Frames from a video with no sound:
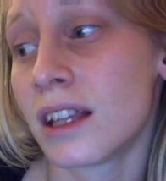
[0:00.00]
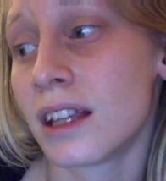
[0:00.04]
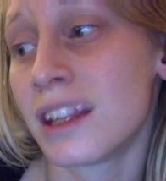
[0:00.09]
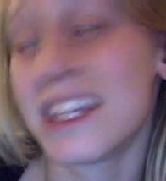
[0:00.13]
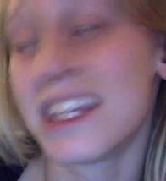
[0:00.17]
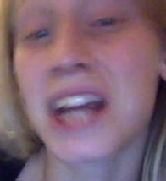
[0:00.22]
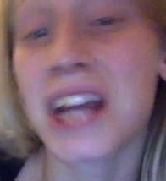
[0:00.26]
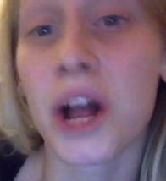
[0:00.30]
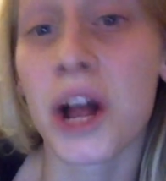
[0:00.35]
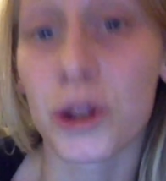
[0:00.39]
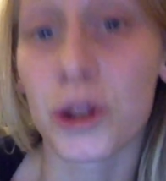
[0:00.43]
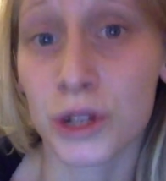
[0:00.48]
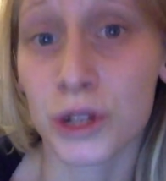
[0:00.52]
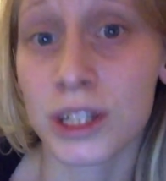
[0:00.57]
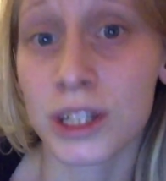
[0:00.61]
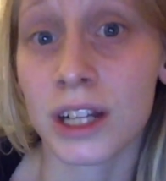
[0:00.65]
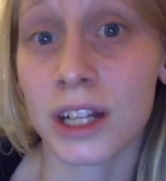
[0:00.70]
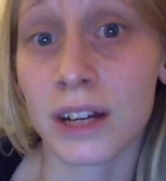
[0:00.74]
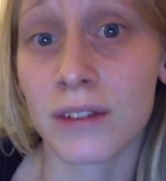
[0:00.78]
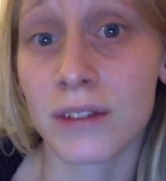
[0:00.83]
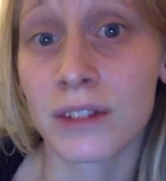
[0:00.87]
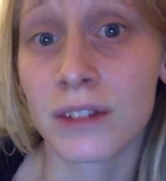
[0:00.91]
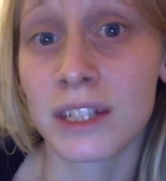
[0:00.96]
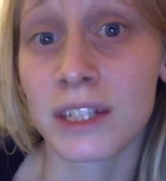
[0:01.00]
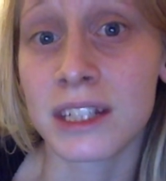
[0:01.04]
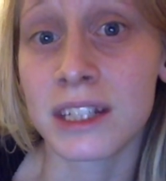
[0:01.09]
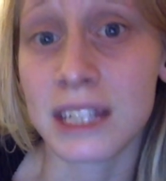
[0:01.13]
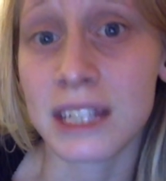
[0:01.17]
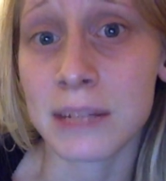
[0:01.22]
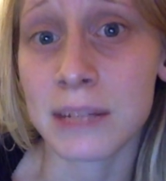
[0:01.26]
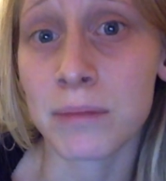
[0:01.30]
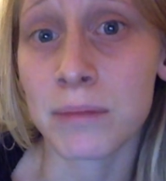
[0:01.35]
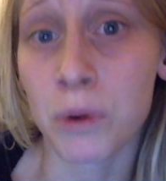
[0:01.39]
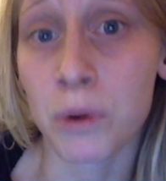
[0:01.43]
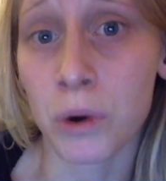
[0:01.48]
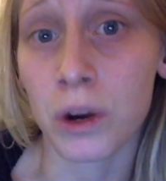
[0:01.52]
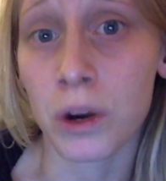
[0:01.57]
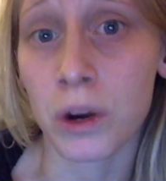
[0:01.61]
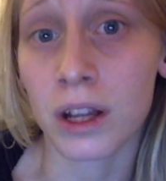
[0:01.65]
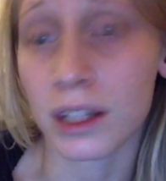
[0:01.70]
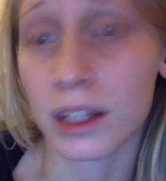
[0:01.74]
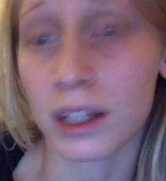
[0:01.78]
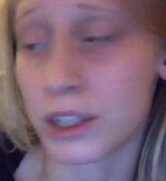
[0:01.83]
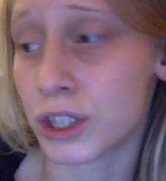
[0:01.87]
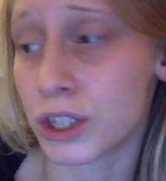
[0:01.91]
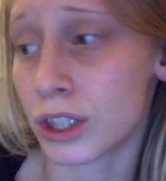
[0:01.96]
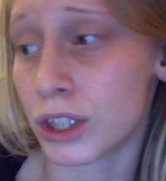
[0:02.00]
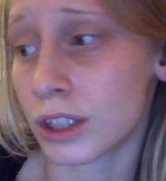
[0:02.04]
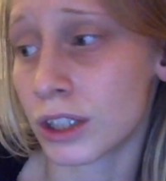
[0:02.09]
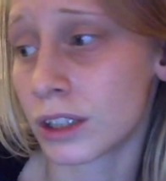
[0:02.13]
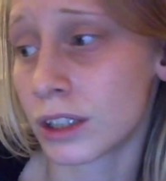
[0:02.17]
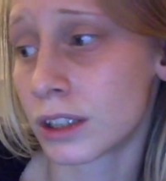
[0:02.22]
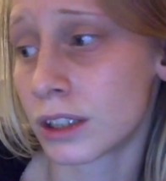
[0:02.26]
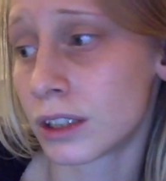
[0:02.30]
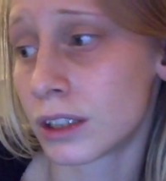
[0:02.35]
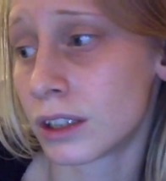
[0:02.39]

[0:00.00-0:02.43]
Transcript: the other stuff, the deep pore cleanser,